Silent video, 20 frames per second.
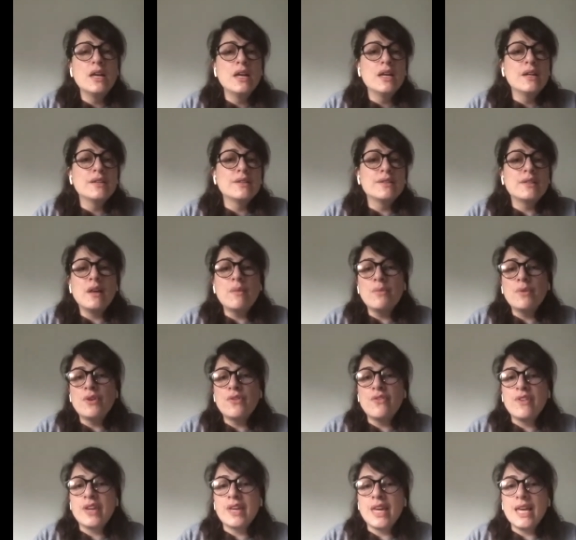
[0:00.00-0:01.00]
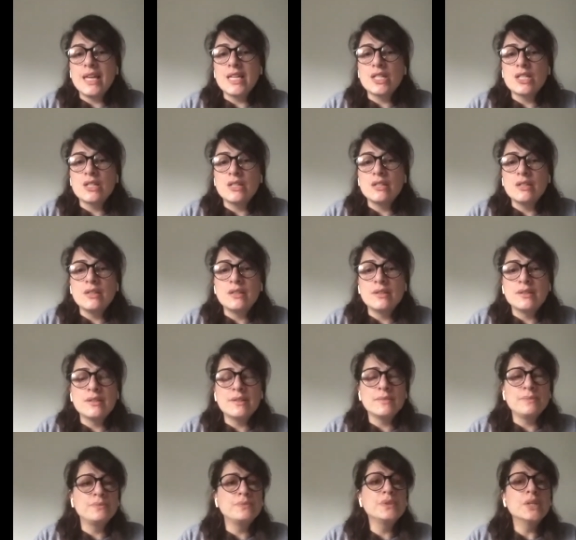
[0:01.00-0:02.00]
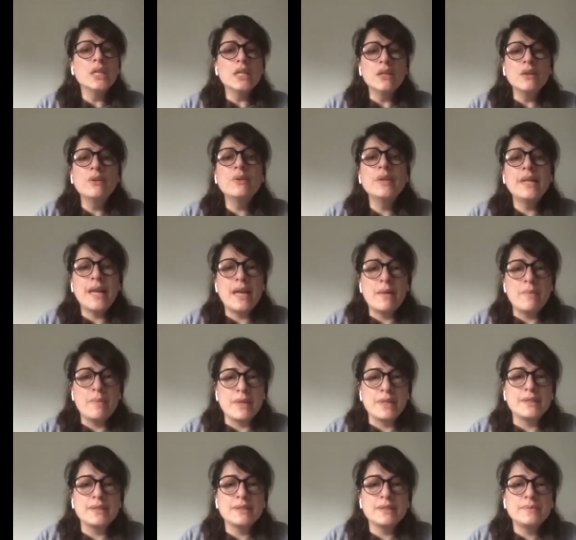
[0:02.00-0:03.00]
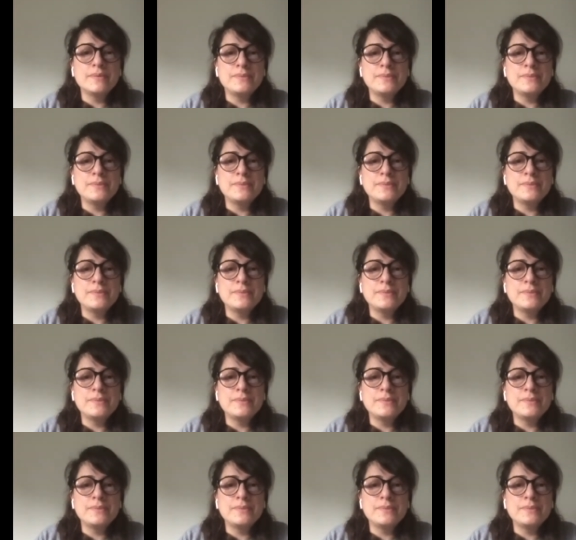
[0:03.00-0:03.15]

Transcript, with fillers: summer vacations, you name it.